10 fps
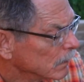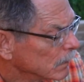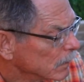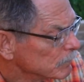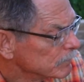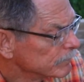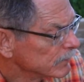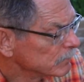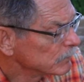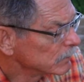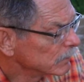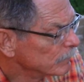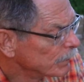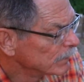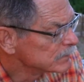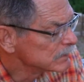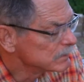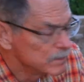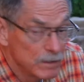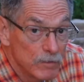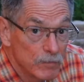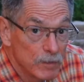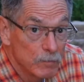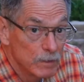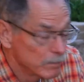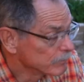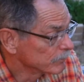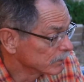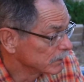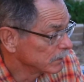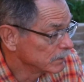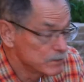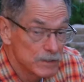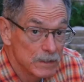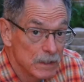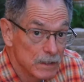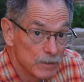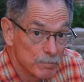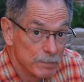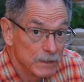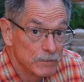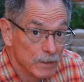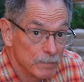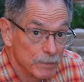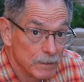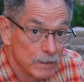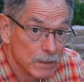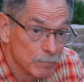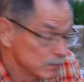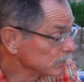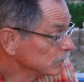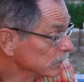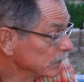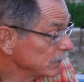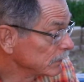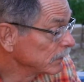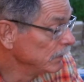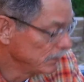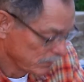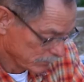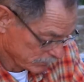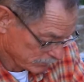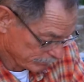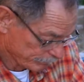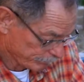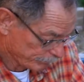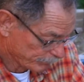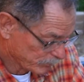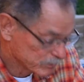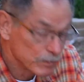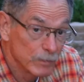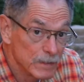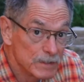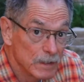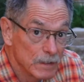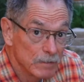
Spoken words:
carbon fiber CT313. This is a nice big tripod. I'm a tall guy, so it's got